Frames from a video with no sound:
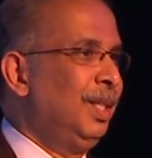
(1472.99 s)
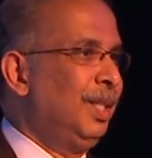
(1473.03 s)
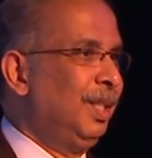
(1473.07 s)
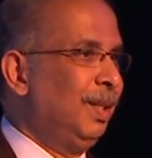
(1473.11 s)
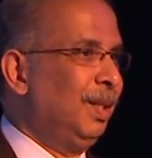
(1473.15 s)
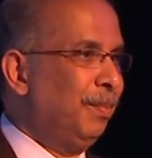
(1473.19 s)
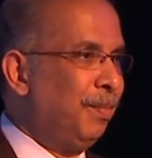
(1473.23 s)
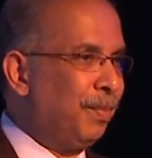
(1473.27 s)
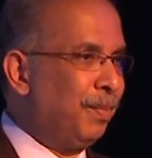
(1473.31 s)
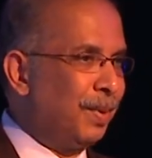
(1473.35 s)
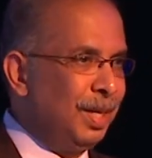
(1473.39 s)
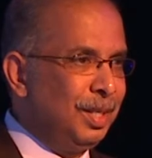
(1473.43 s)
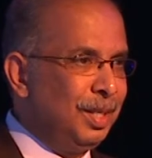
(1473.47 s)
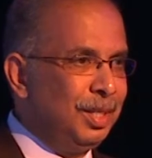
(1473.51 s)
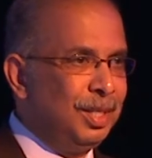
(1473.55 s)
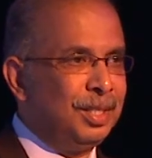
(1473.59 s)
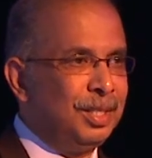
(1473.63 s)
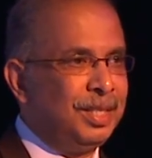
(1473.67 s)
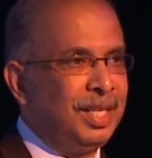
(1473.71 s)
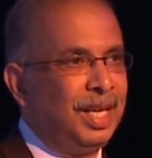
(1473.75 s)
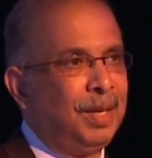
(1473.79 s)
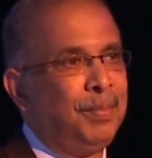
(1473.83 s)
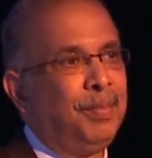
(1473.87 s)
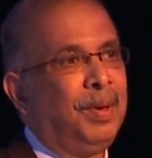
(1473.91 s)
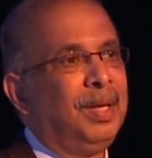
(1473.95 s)
The price is
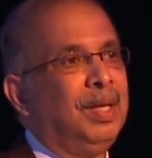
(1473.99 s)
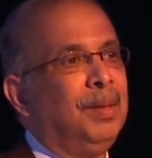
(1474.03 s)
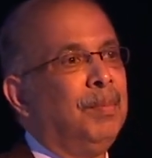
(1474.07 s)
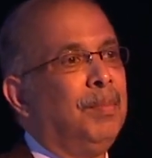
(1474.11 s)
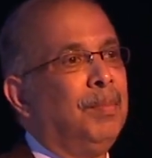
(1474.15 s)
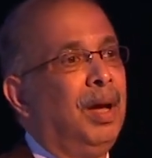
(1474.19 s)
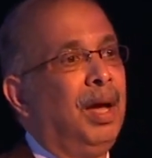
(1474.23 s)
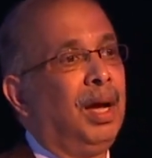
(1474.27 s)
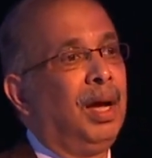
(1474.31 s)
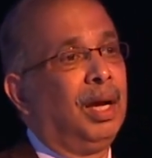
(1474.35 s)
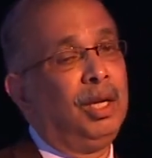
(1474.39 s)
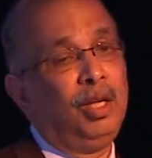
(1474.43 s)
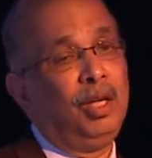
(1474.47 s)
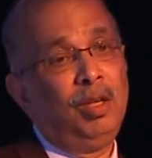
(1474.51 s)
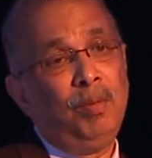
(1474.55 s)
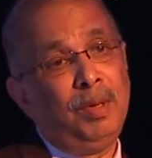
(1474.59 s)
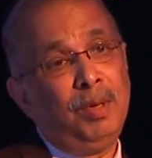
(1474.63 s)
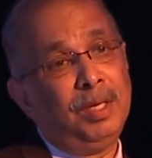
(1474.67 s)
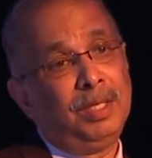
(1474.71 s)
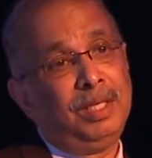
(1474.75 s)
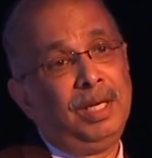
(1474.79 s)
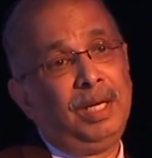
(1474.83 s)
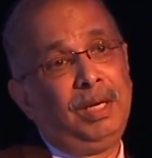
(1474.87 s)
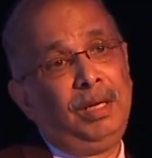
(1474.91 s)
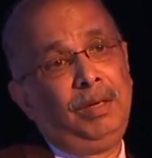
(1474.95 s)
set by the market. You
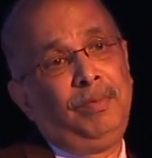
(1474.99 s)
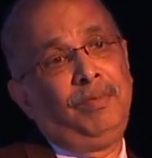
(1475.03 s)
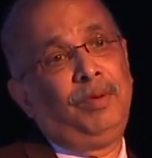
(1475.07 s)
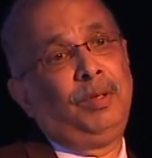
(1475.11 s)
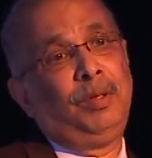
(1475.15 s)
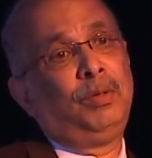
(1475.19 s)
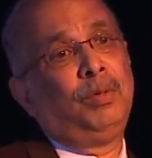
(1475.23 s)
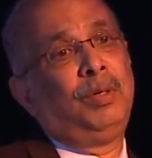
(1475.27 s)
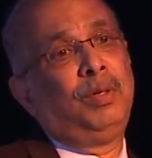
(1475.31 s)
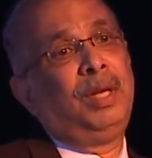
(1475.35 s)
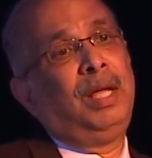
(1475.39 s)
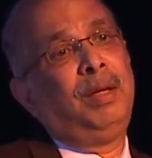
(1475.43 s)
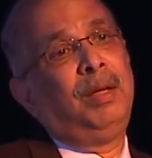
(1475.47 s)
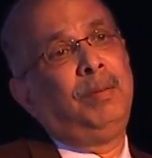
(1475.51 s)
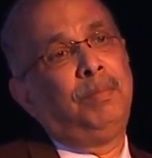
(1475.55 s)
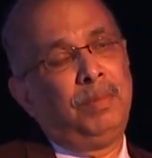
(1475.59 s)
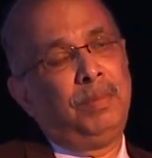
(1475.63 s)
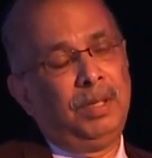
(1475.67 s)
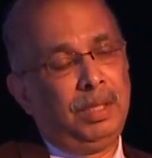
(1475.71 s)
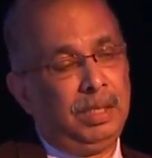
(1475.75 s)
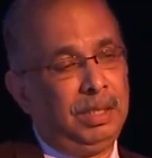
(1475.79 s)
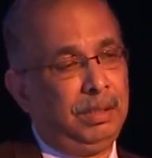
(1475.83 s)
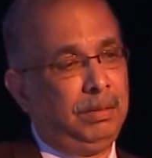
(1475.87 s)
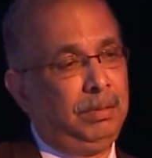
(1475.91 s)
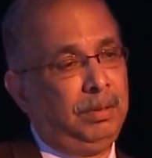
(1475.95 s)
may say even today
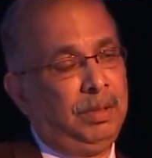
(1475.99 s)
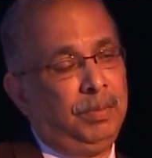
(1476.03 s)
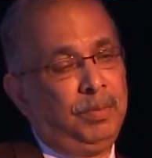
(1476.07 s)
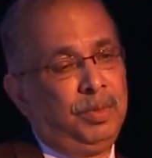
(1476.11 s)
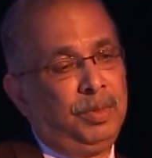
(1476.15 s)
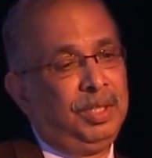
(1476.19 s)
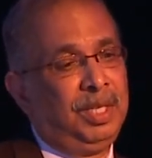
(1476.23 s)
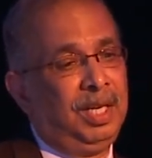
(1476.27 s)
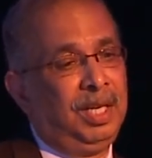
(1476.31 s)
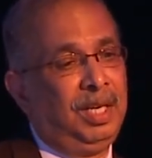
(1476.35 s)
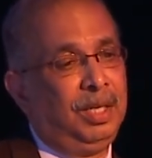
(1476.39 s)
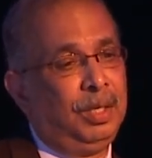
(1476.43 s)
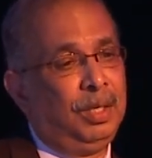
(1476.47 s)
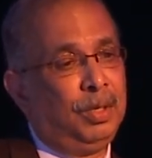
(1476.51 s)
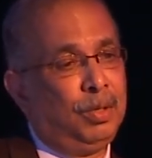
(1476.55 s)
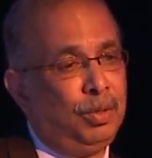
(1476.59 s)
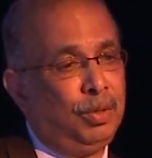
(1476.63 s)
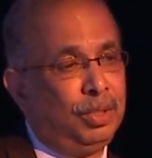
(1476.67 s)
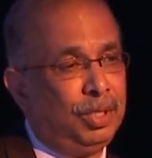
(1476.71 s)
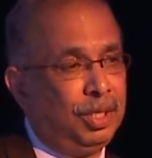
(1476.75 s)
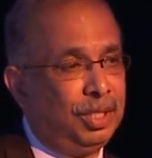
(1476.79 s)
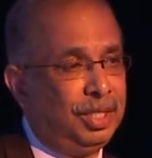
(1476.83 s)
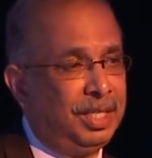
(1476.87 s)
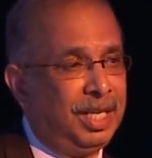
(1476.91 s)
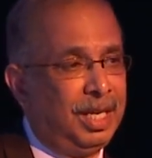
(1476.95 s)
the Brazilian
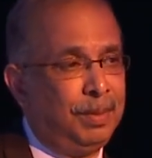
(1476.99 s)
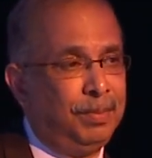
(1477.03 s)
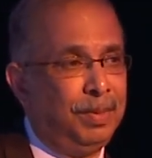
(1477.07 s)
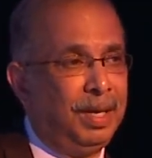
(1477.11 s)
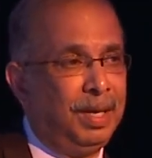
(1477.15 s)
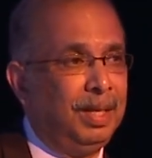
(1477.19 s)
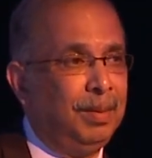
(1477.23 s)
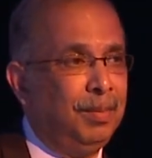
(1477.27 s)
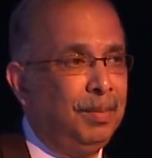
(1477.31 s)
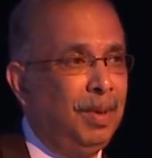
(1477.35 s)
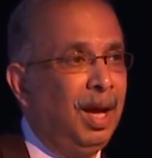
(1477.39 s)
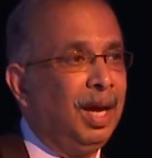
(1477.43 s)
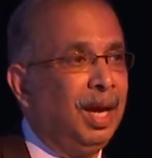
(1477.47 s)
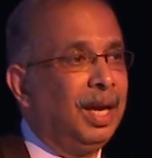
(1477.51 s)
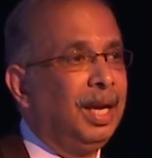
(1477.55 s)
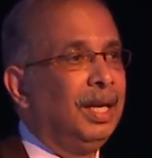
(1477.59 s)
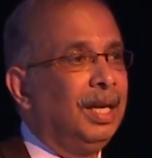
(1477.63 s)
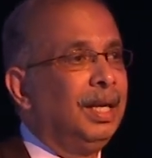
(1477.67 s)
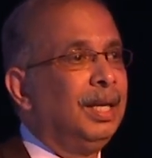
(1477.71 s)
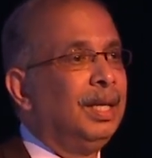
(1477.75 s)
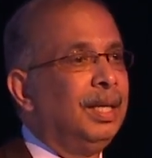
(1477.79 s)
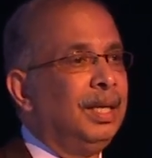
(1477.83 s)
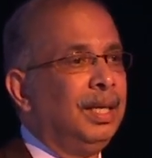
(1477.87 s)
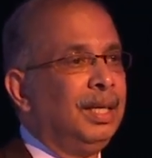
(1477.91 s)
crudes are set by the market.